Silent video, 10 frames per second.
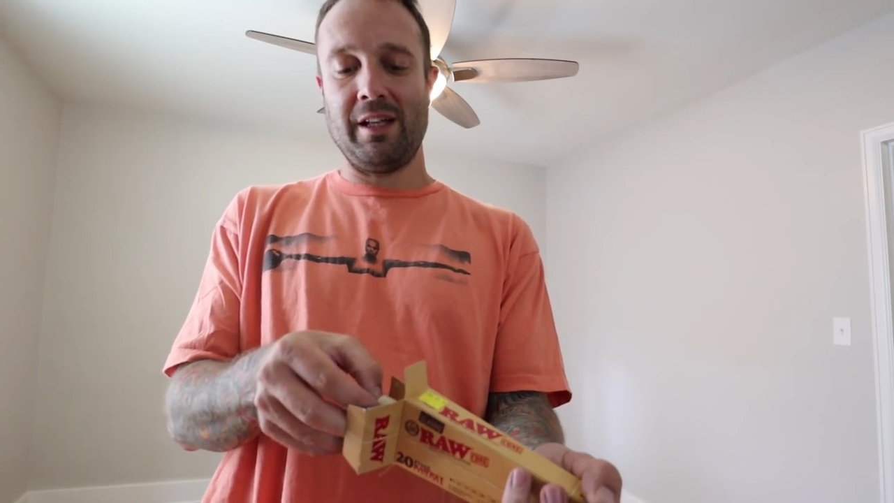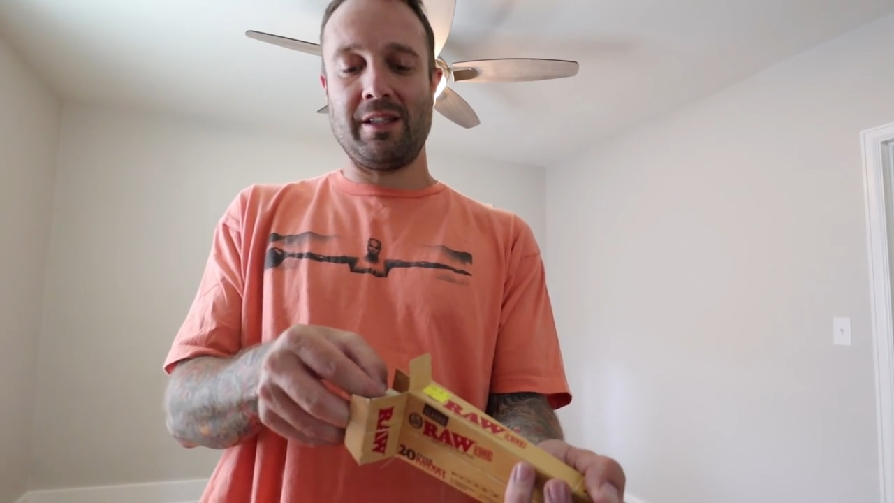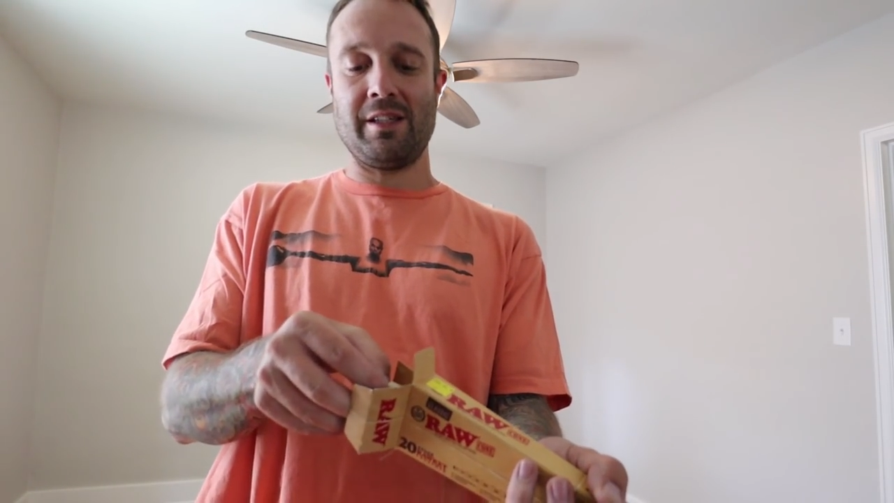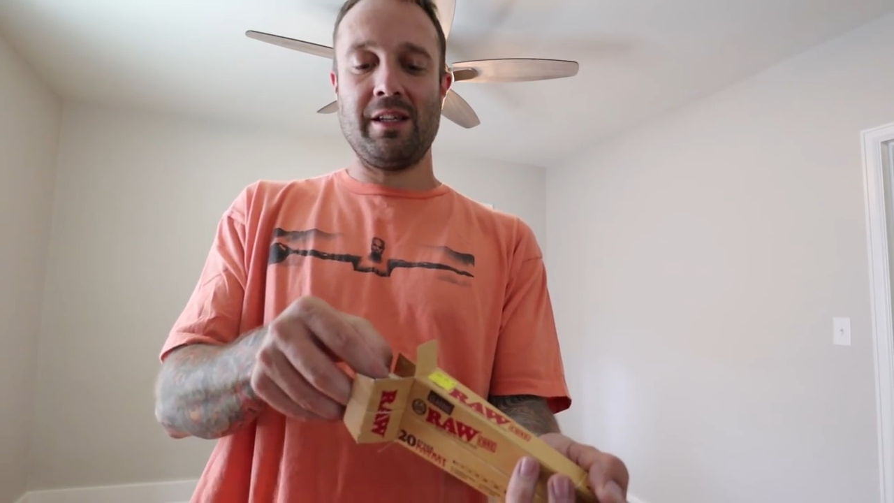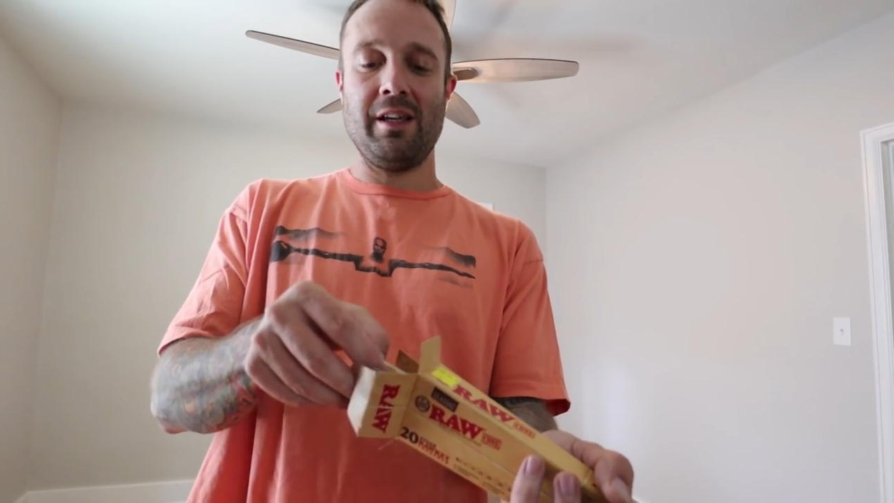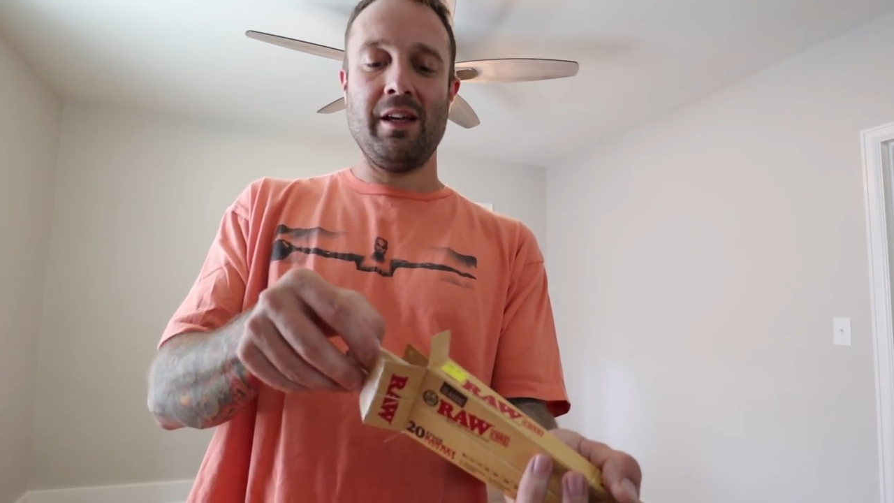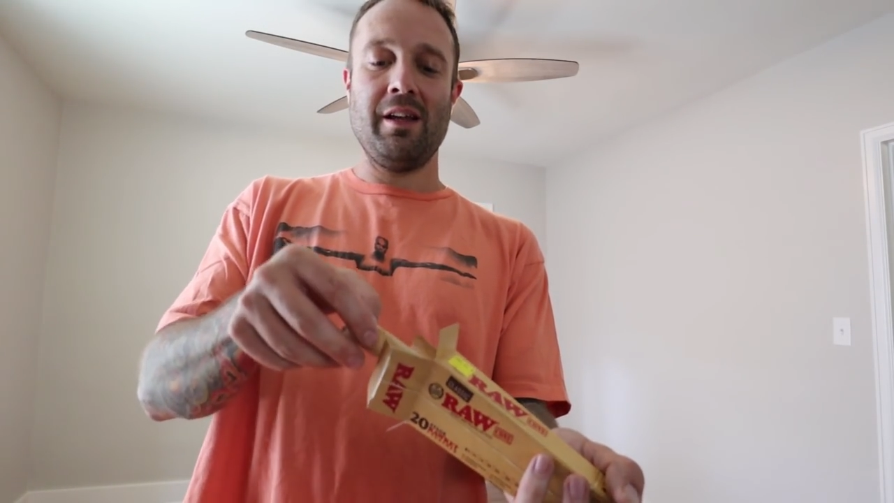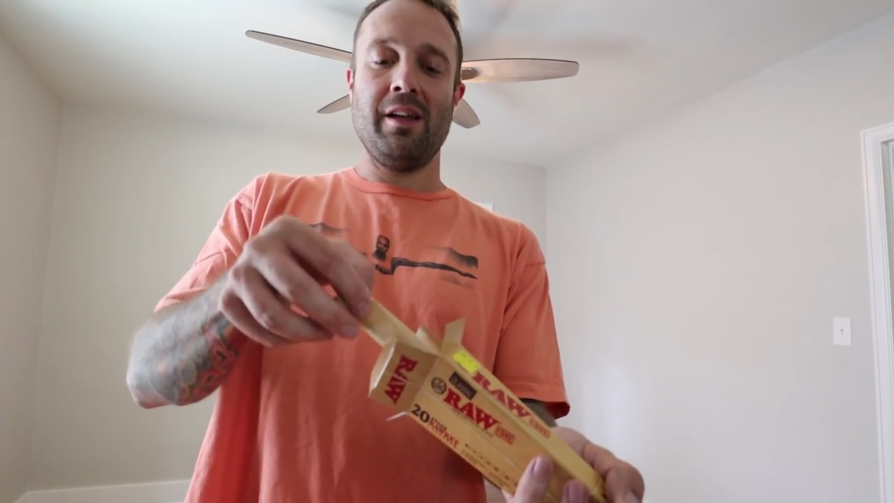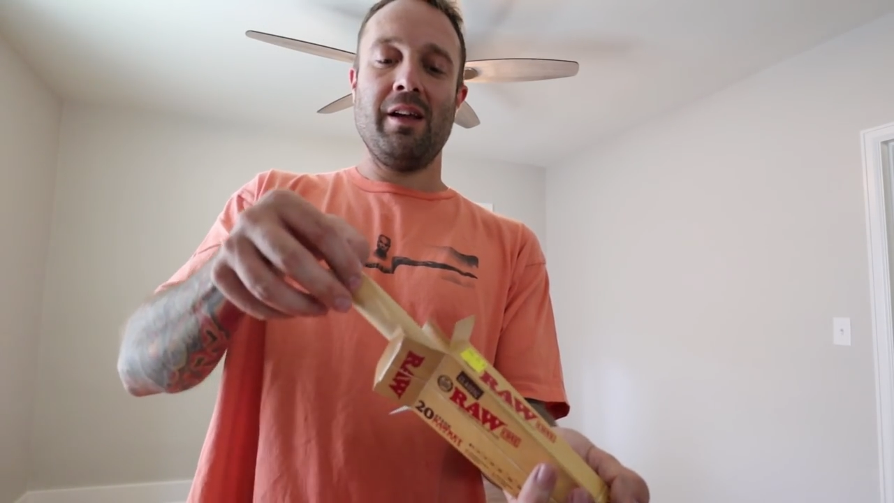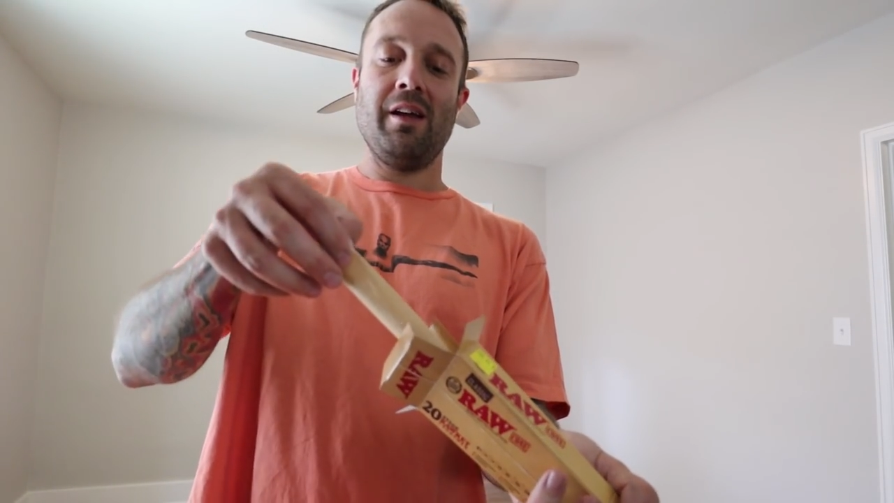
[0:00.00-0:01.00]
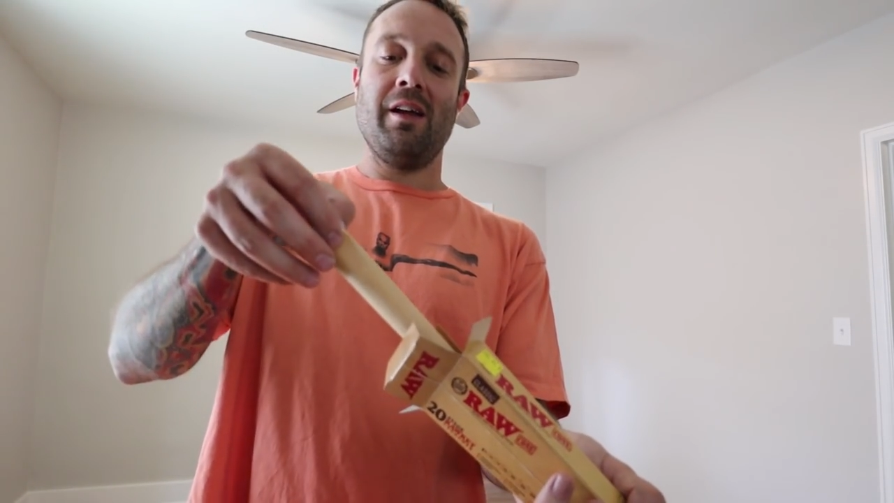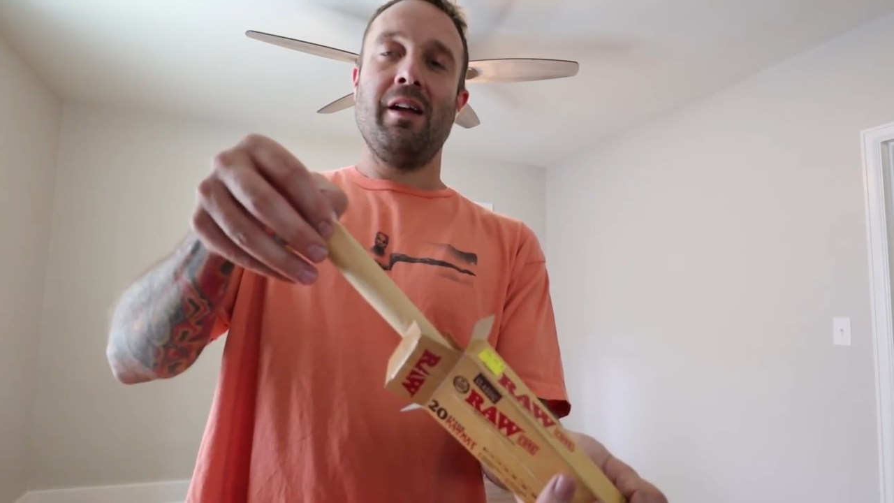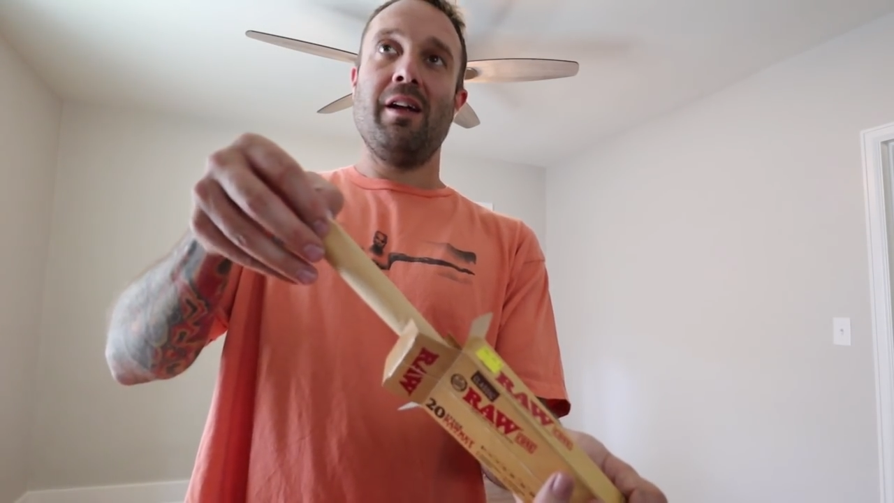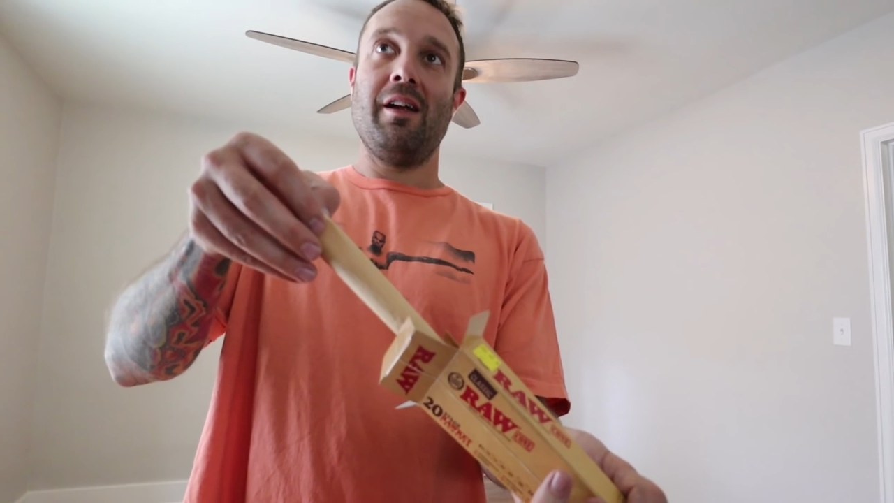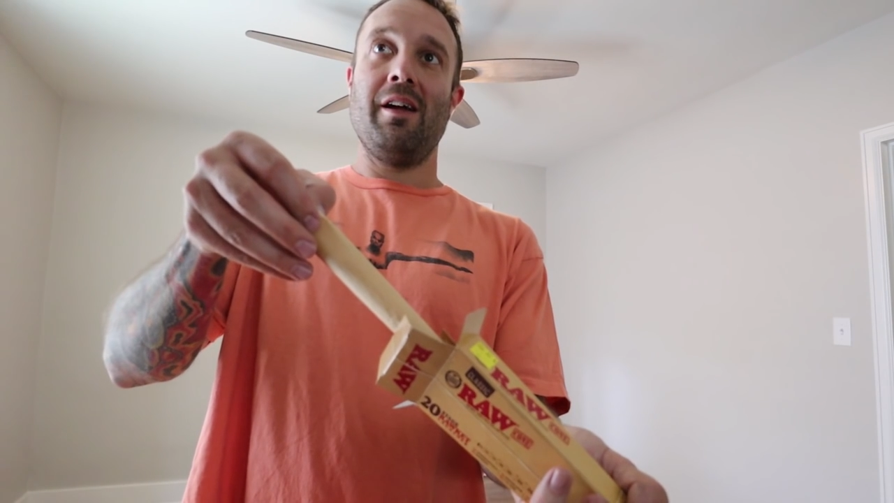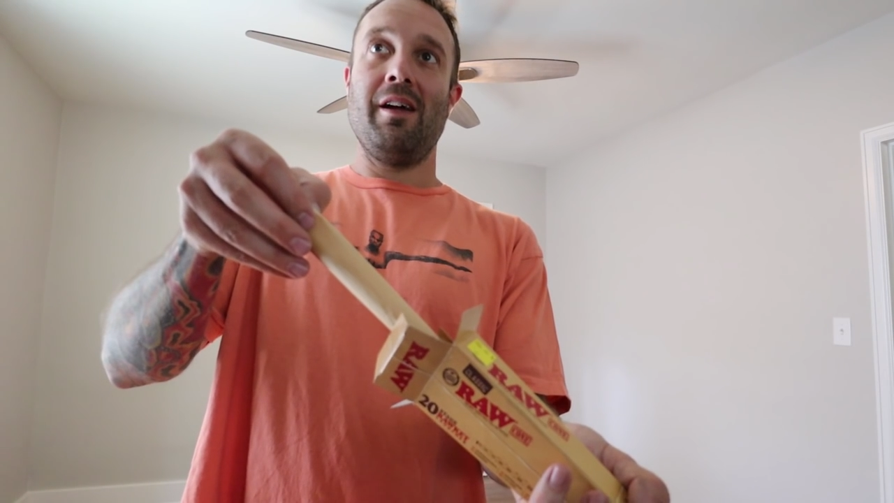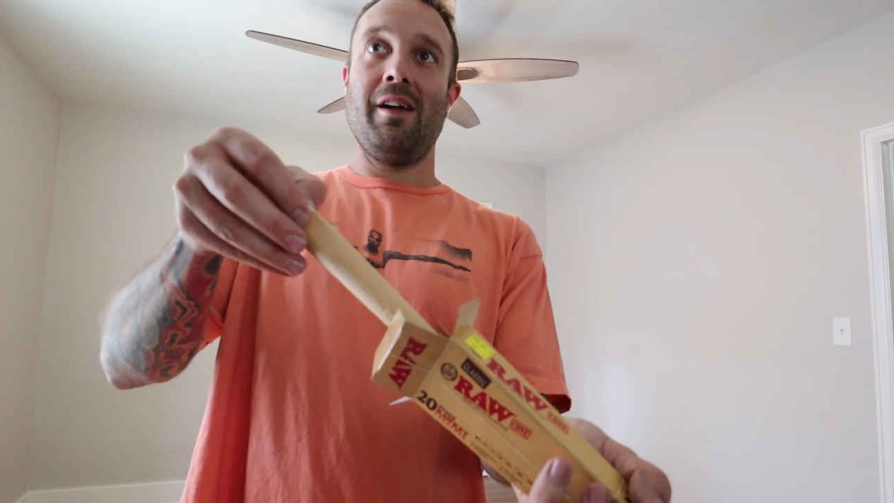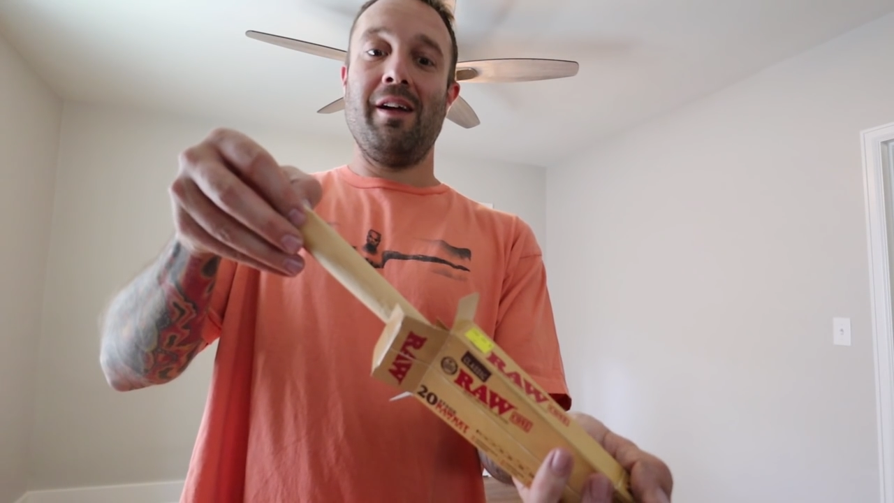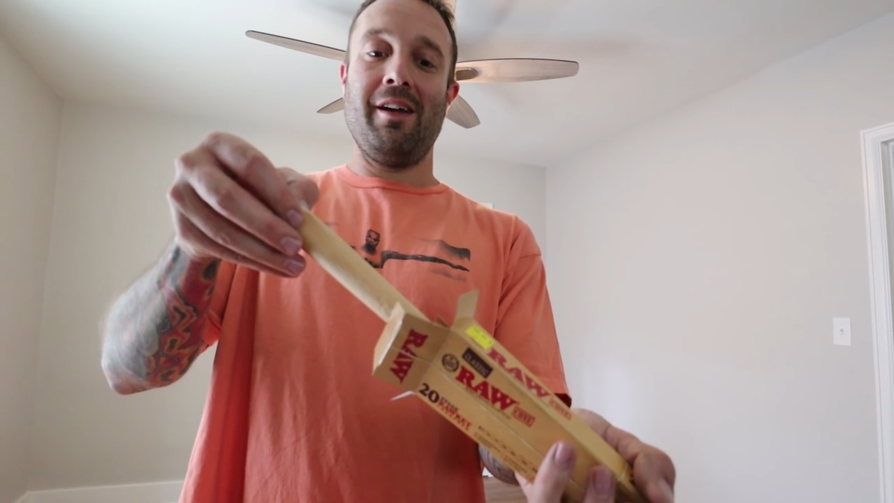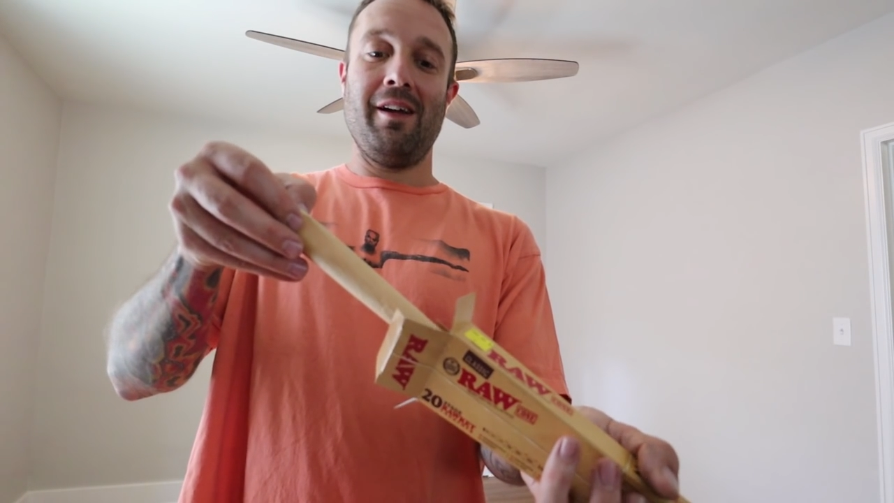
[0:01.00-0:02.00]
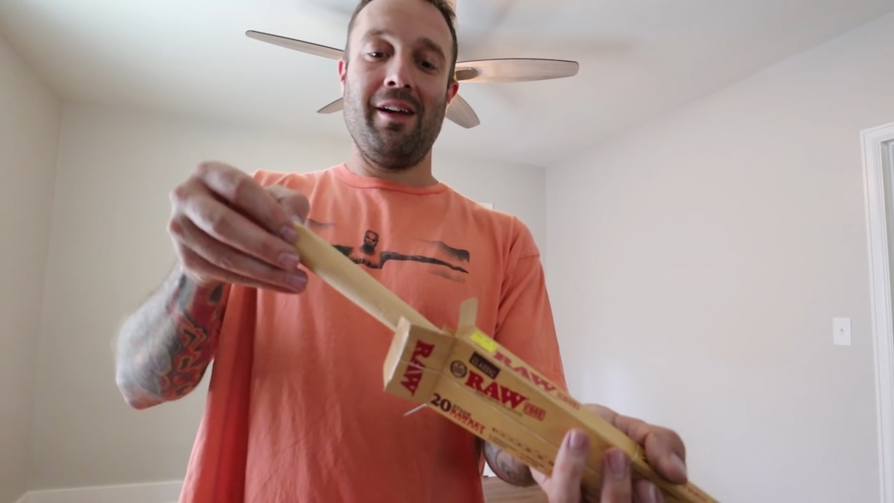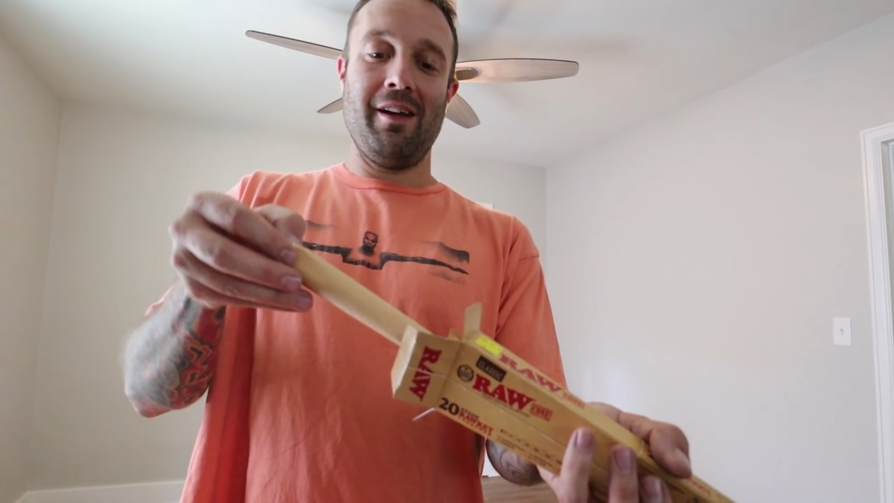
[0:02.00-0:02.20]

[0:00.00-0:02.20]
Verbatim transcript: it's. Yeah.